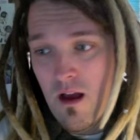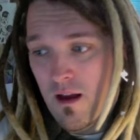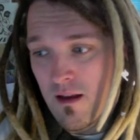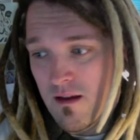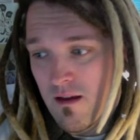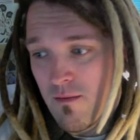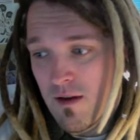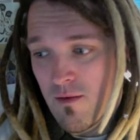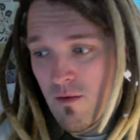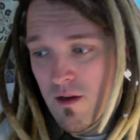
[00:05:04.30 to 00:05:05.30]
and some
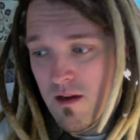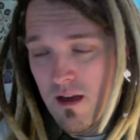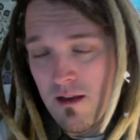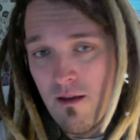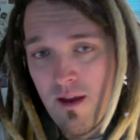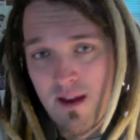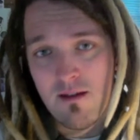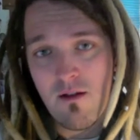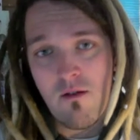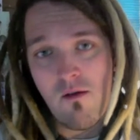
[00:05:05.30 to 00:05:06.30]
people would say that that's
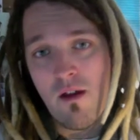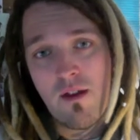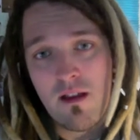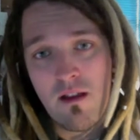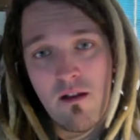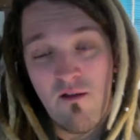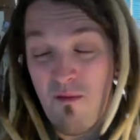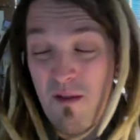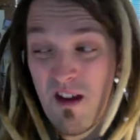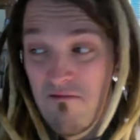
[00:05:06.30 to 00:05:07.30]
not a right thing to do. For
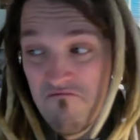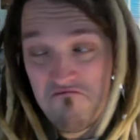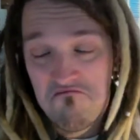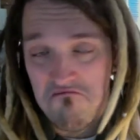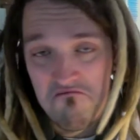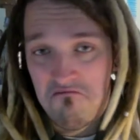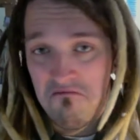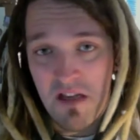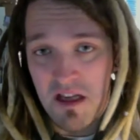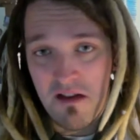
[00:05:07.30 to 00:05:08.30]
me,
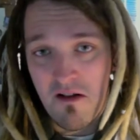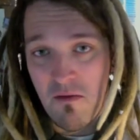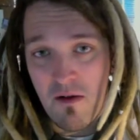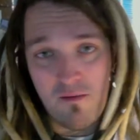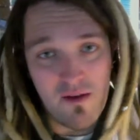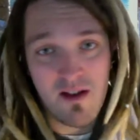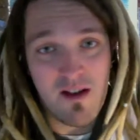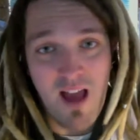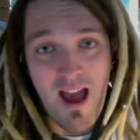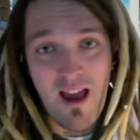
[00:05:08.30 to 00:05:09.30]
it's not a problem. It's
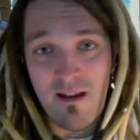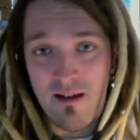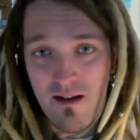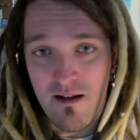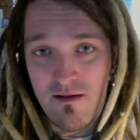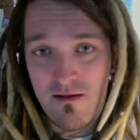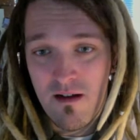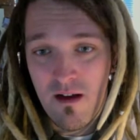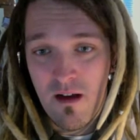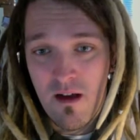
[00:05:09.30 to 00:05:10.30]
just hair, you know.
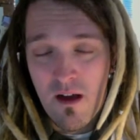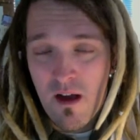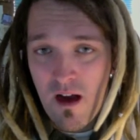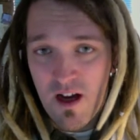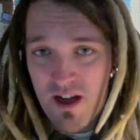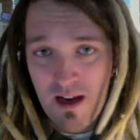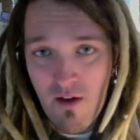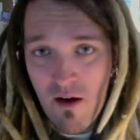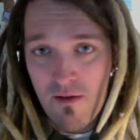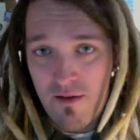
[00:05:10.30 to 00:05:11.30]
I shave it
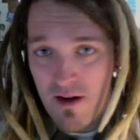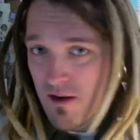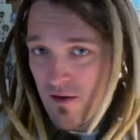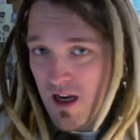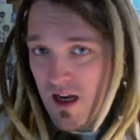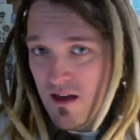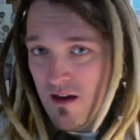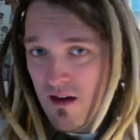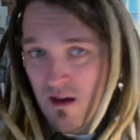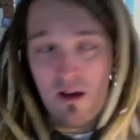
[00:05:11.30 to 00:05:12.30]
off and I don't change.
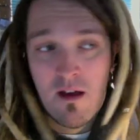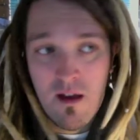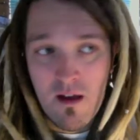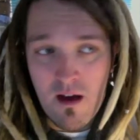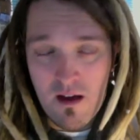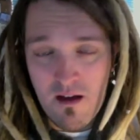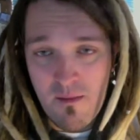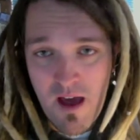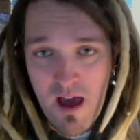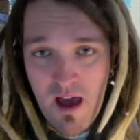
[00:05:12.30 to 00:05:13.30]
I cut
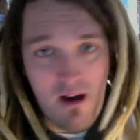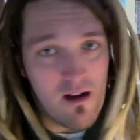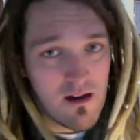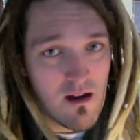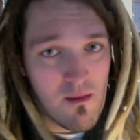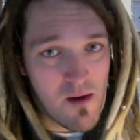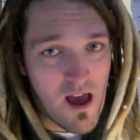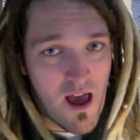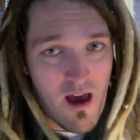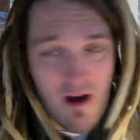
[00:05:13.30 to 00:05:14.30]
my hair, I dye my
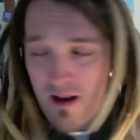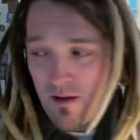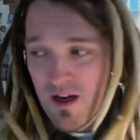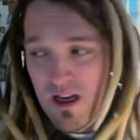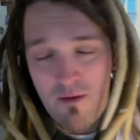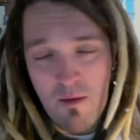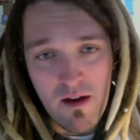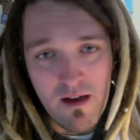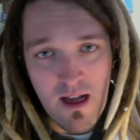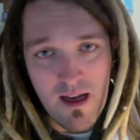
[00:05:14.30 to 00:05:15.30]
hair, I don't change my
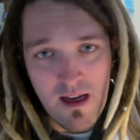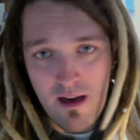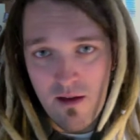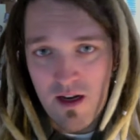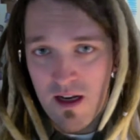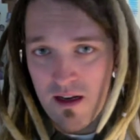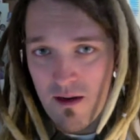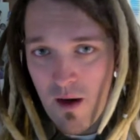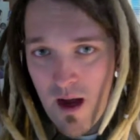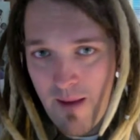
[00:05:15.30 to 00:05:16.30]
personality, I don't change who
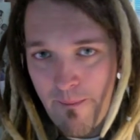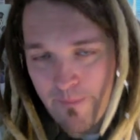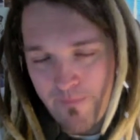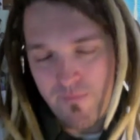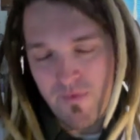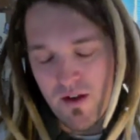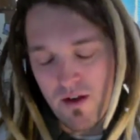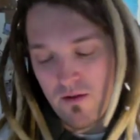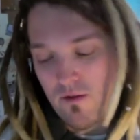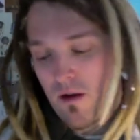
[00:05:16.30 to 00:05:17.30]
I am. So